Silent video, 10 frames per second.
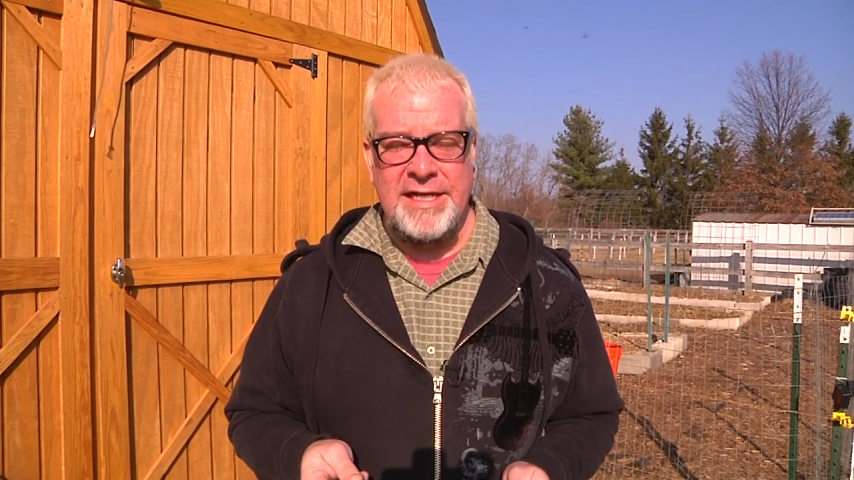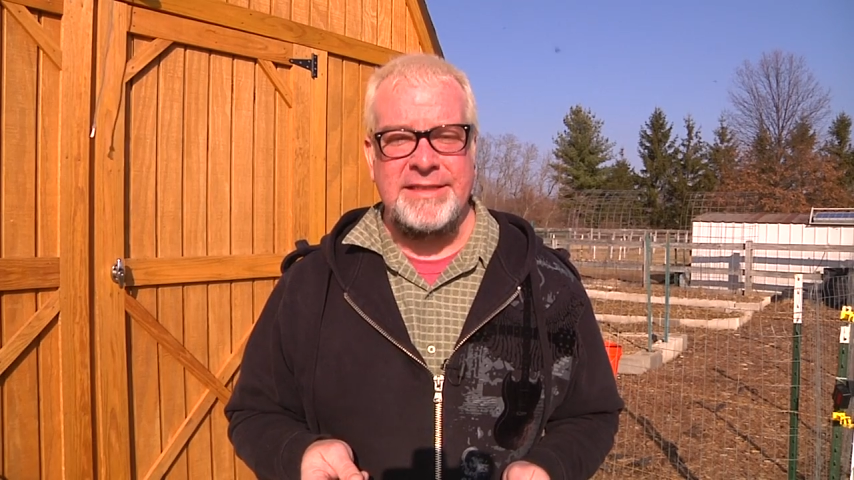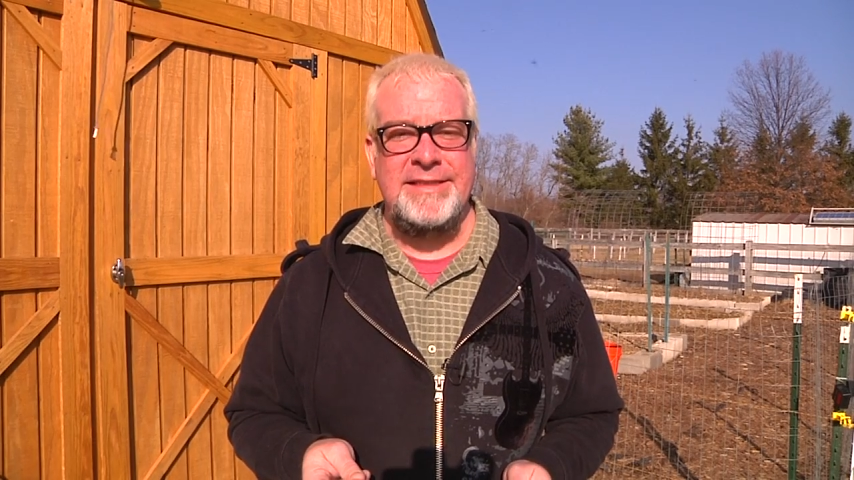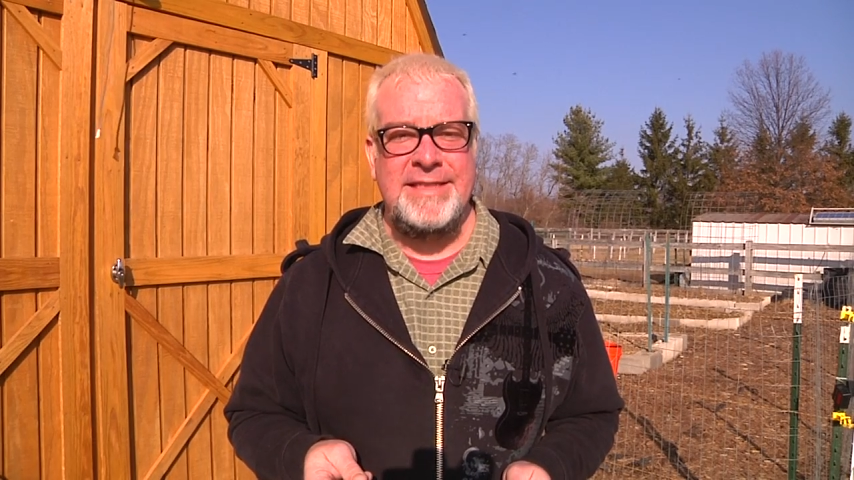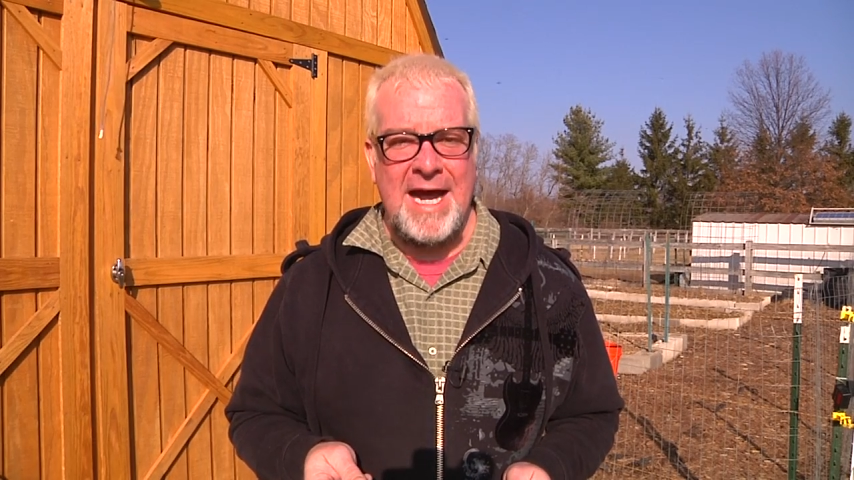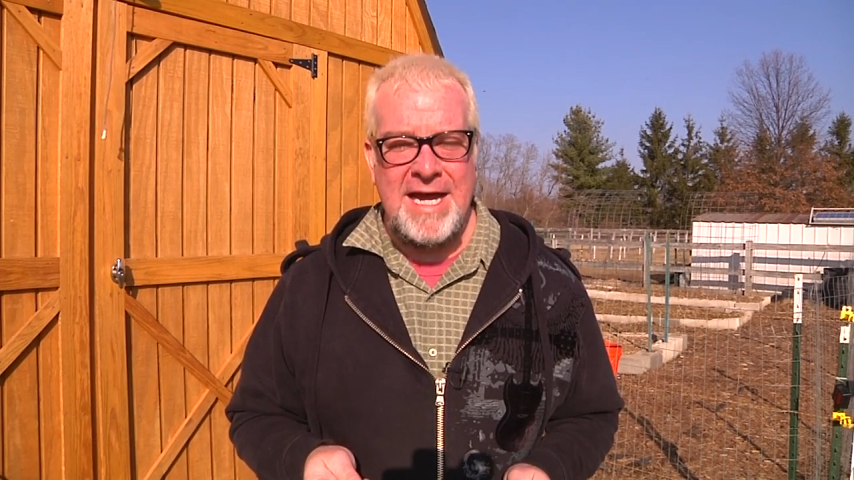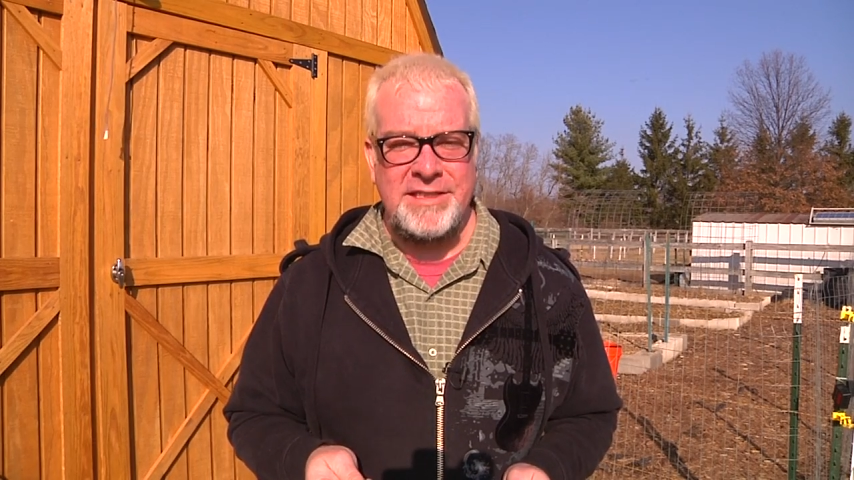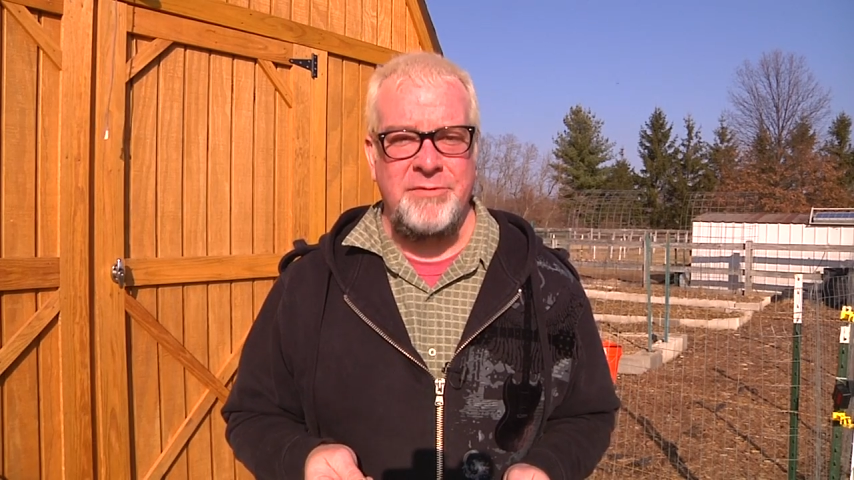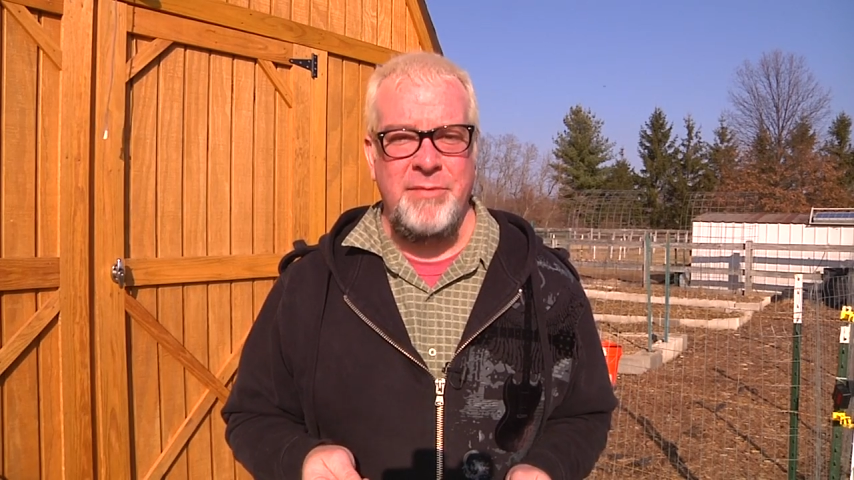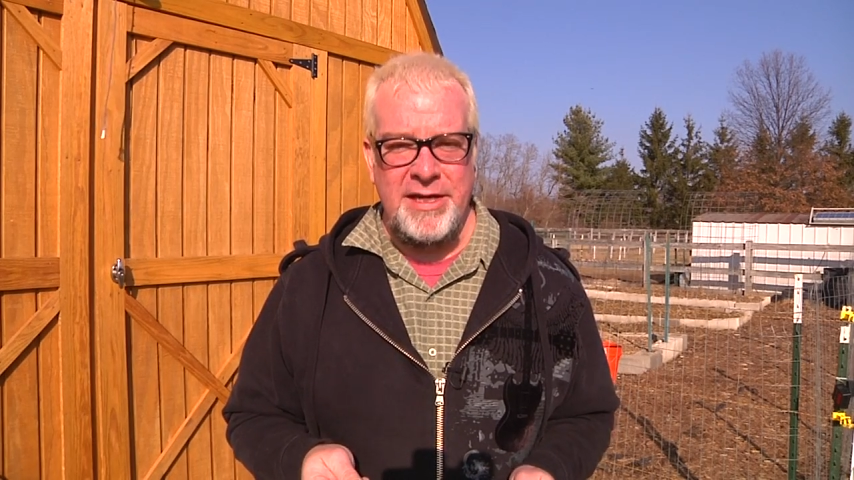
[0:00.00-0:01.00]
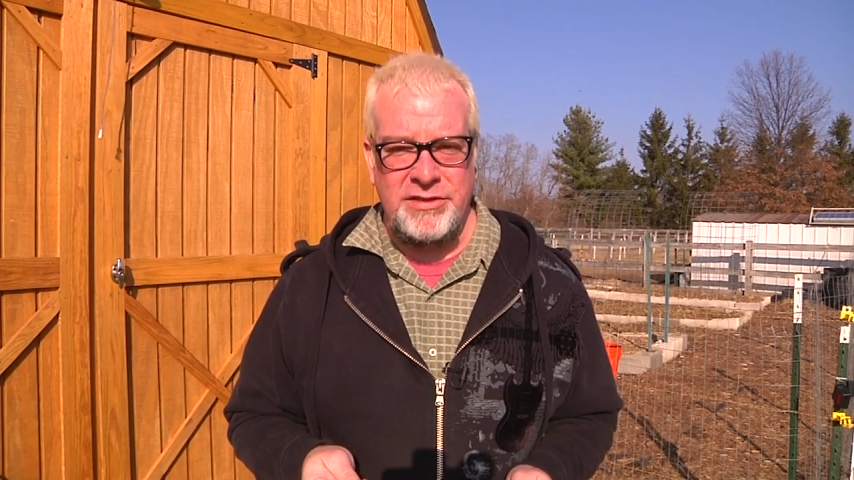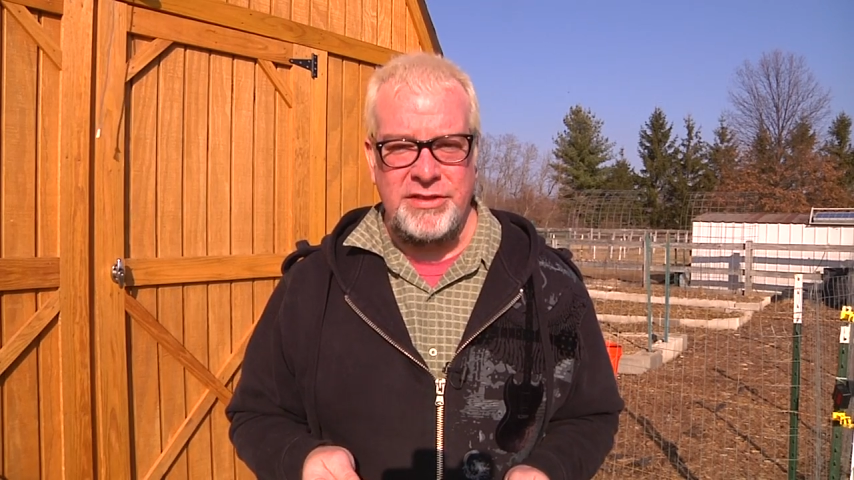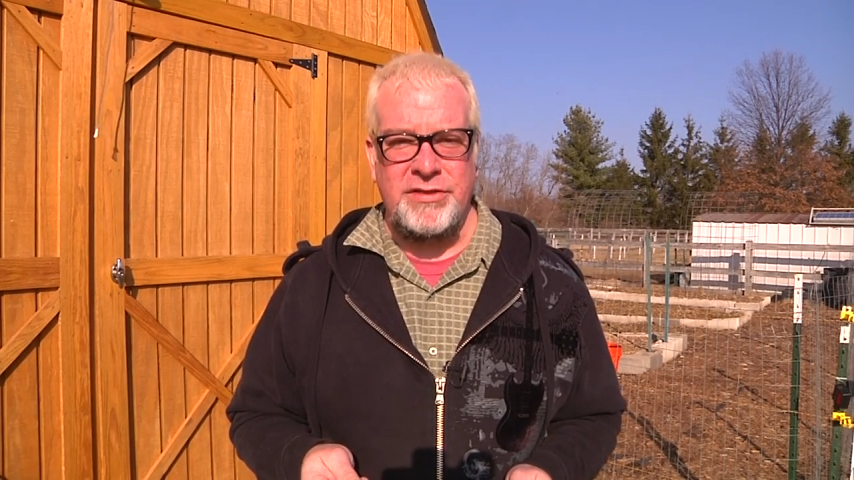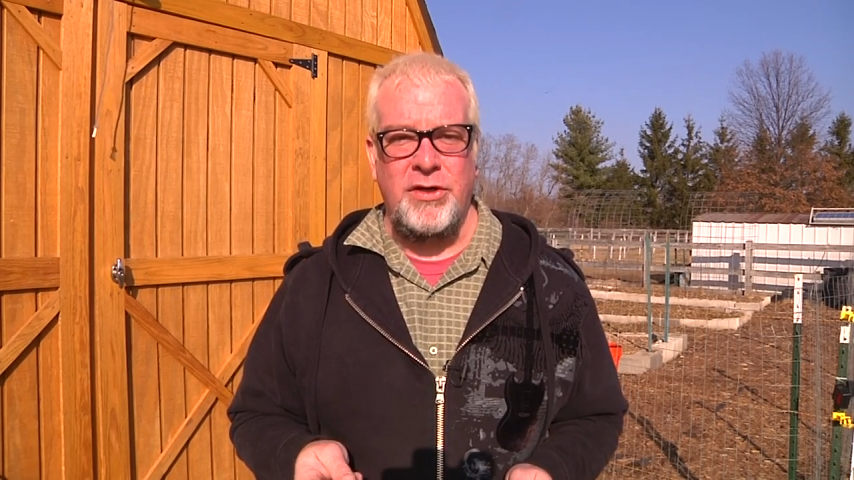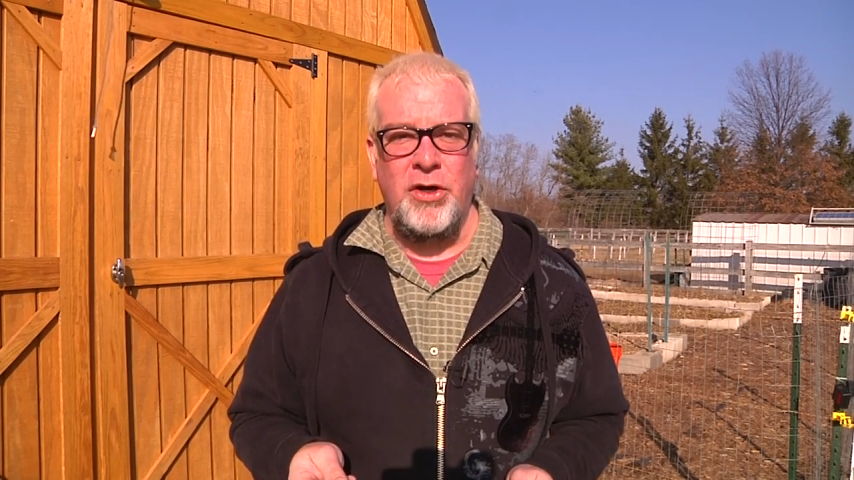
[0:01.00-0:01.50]
is
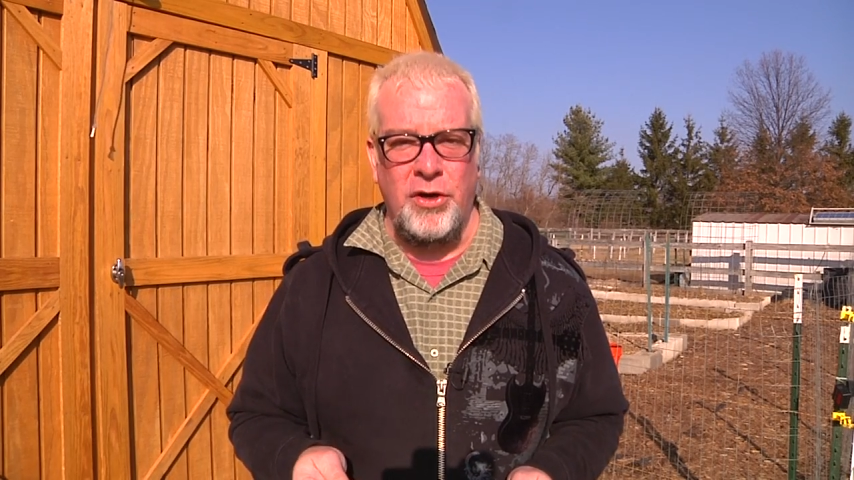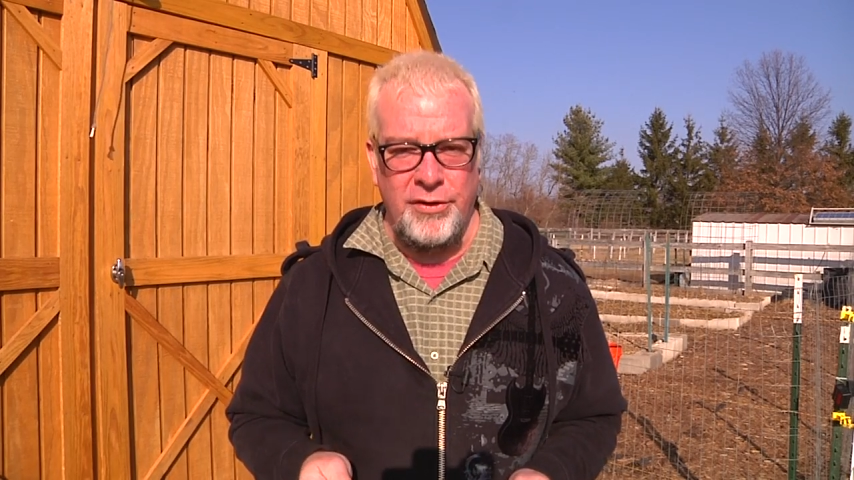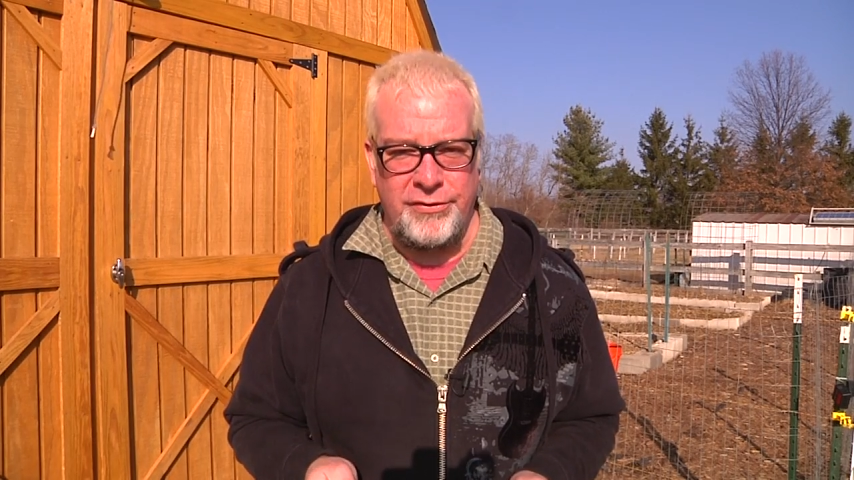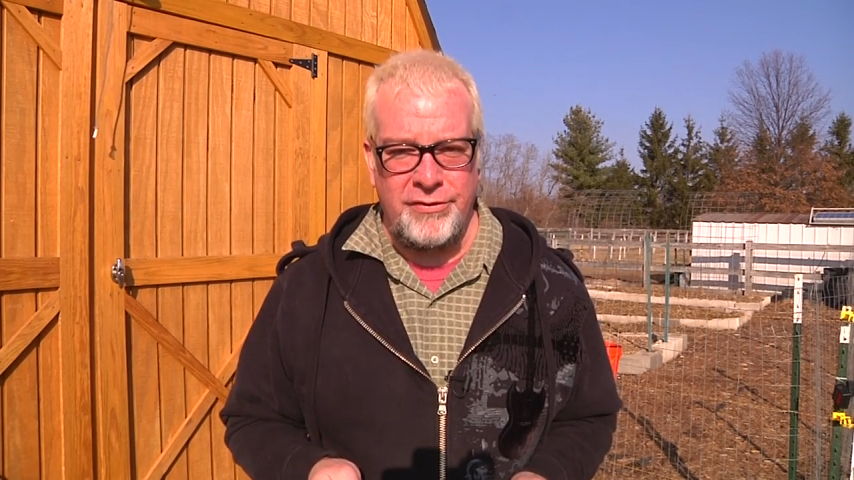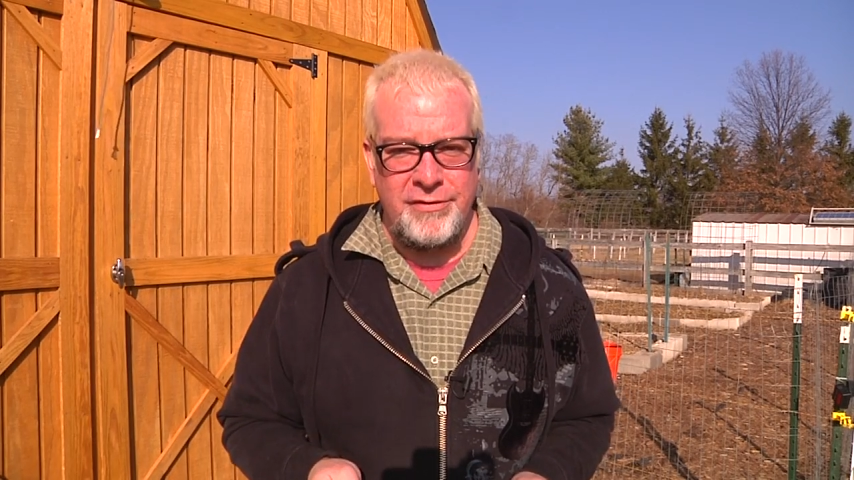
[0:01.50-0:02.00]
diatomaceous earth.